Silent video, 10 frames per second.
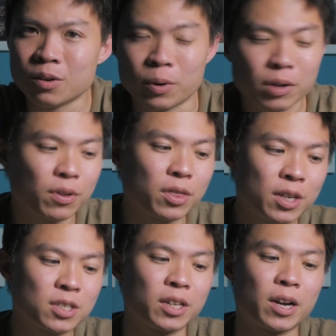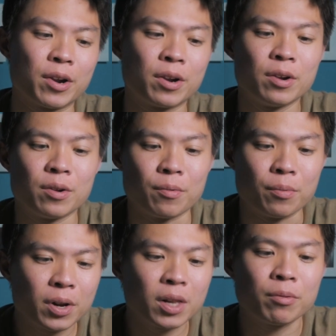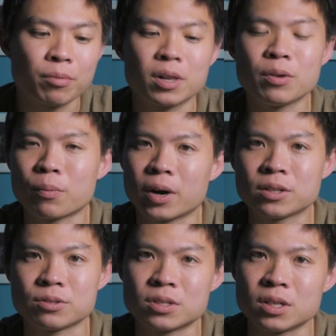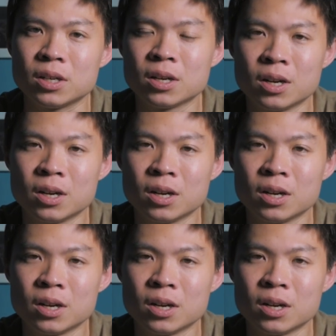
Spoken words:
One of the things that I really want to see